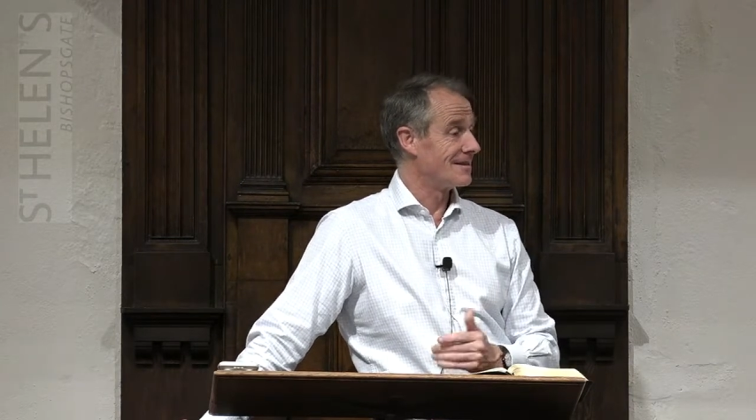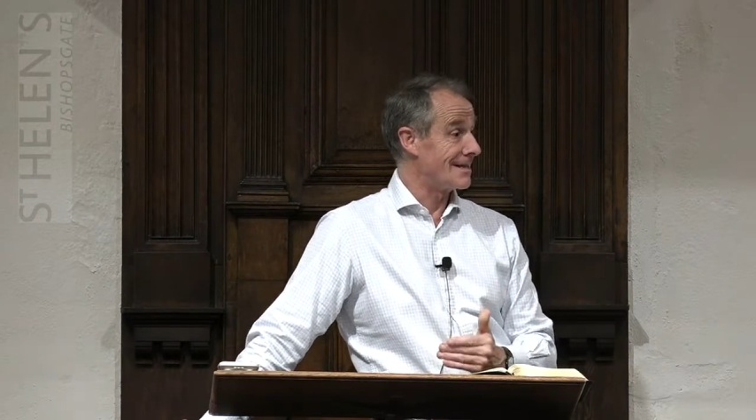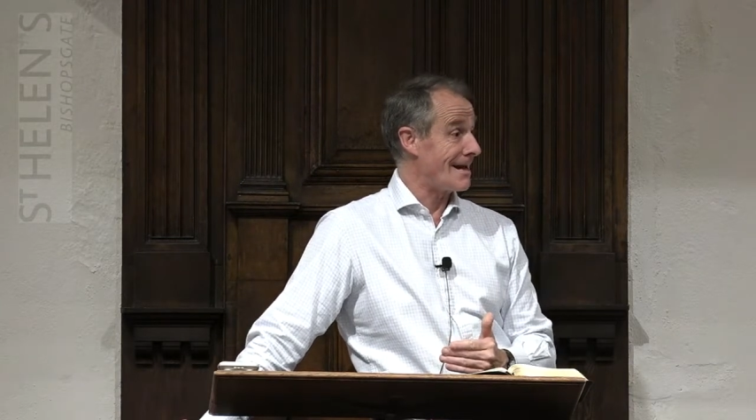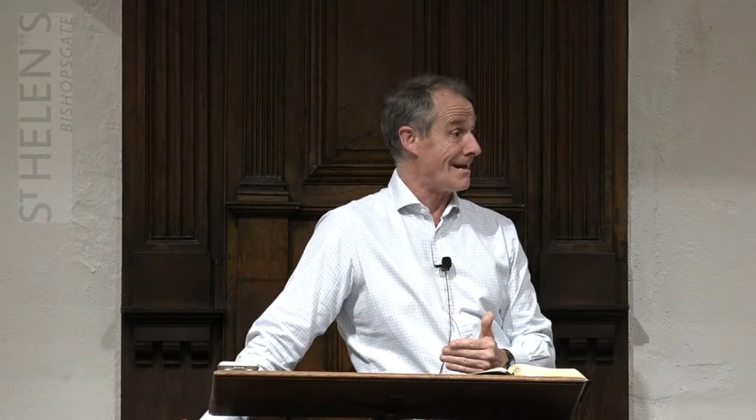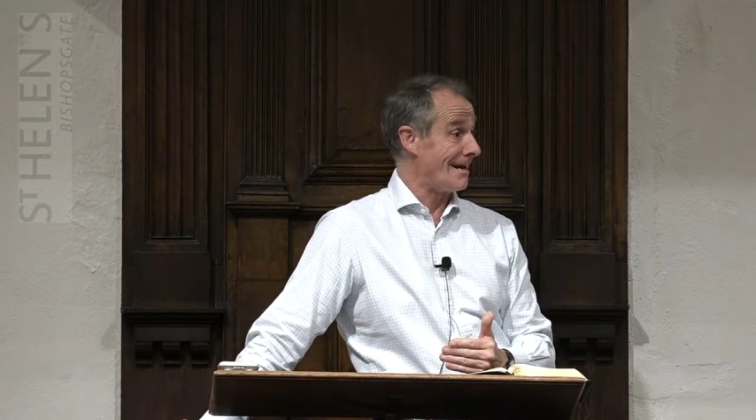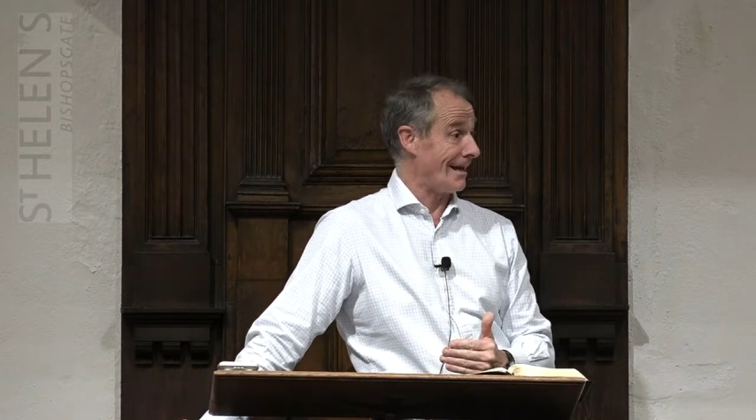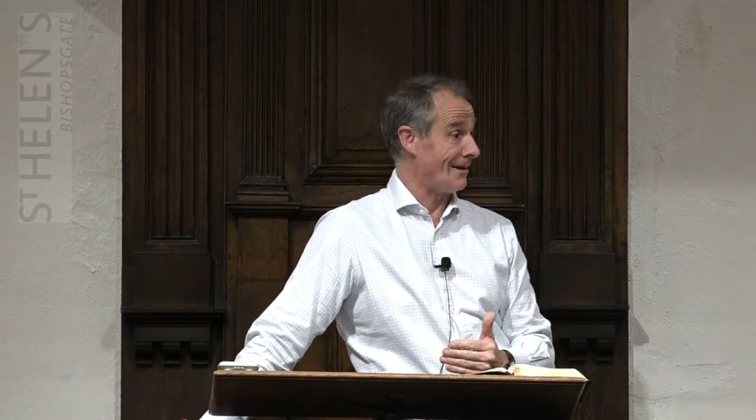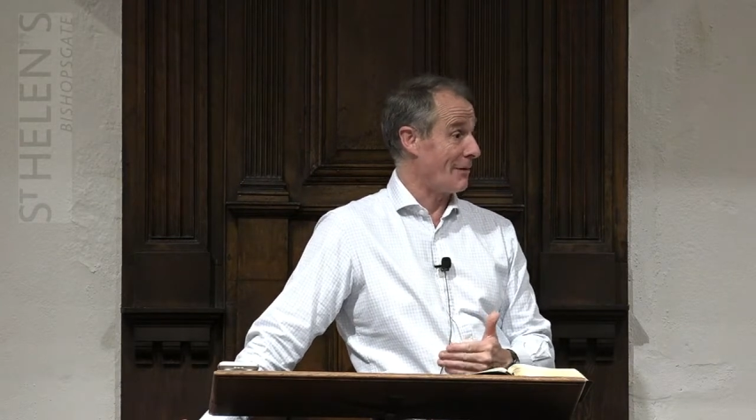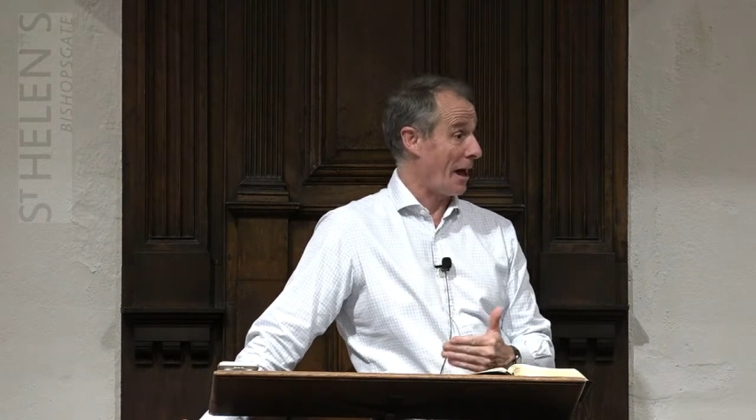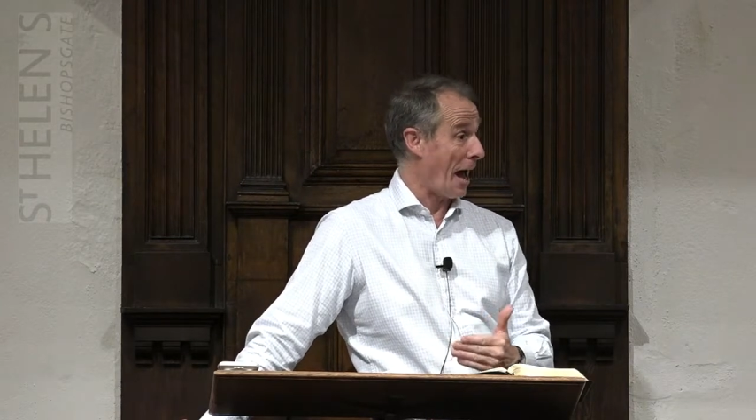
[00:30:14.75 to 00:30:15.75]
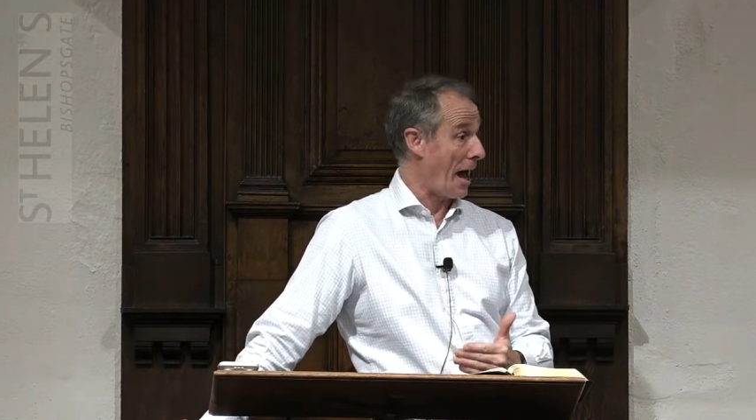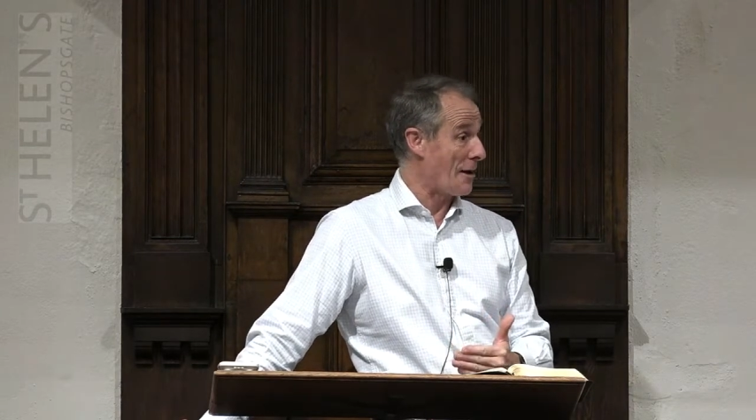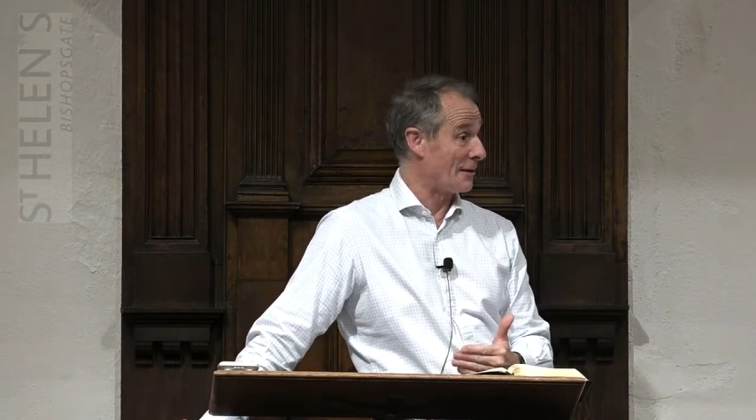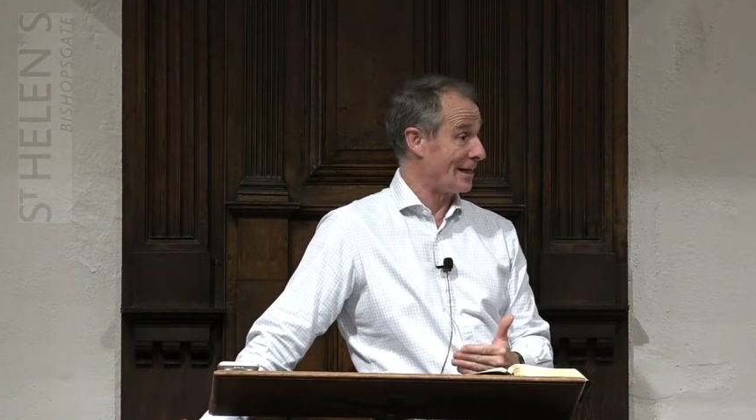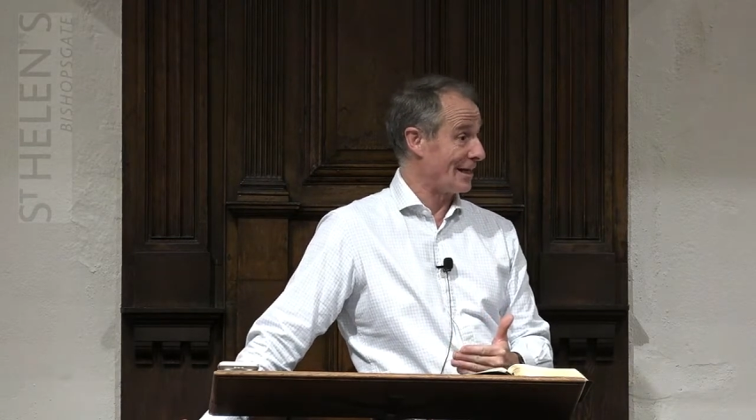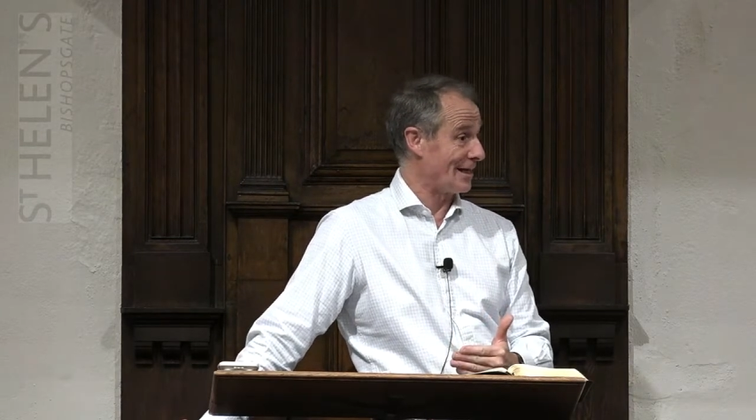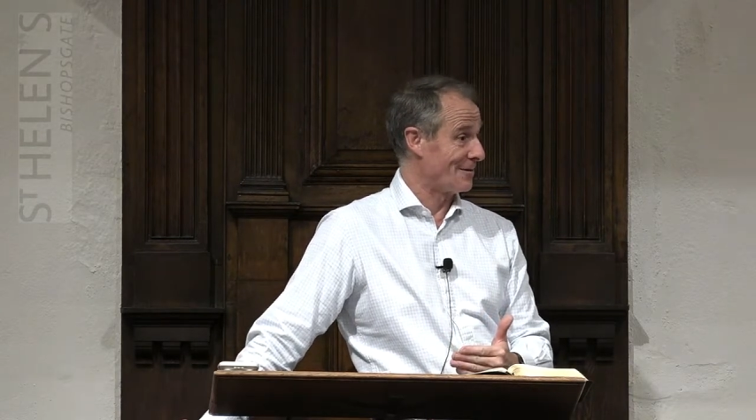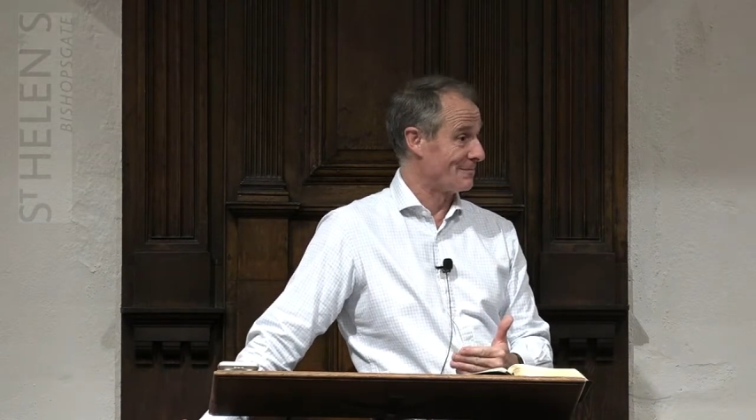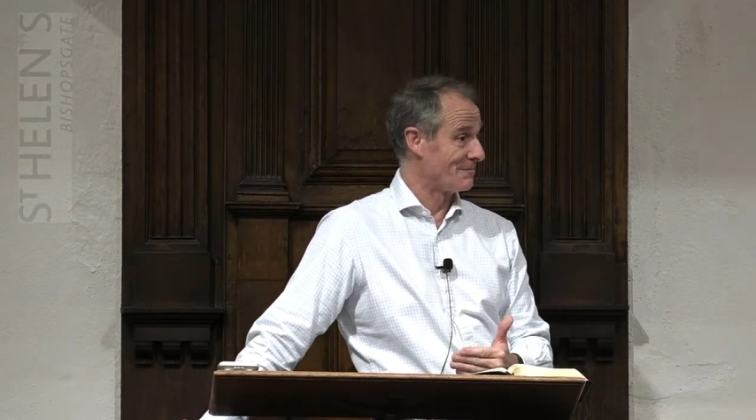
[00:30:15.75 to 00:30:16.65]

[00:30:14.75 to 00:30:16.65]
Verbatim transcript: daily, hourly,